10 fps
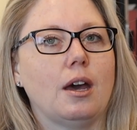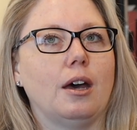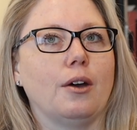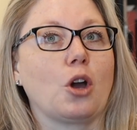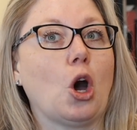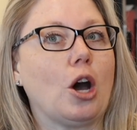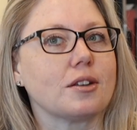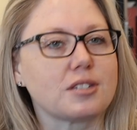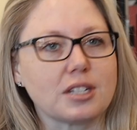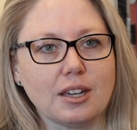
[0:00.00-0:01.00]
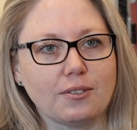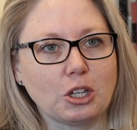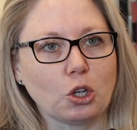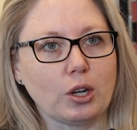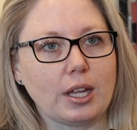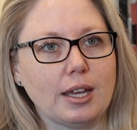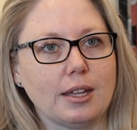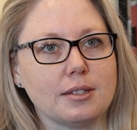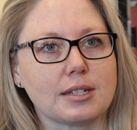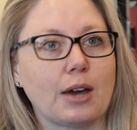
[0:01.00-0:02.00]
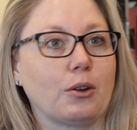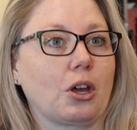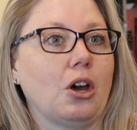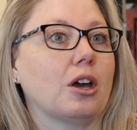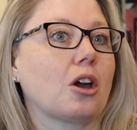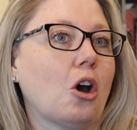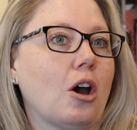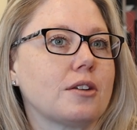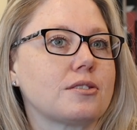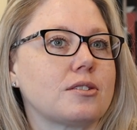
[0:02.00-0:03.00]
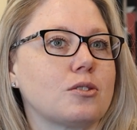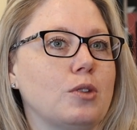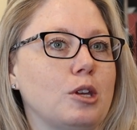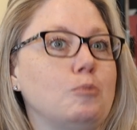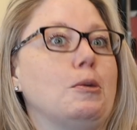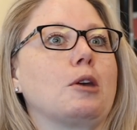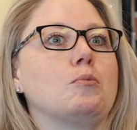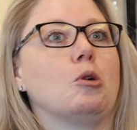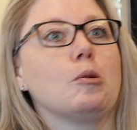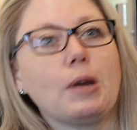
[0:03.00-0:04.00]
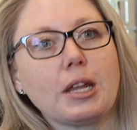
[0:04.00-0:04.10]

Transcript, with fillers: uh, costing of ingredients, how to cut costs so that you make more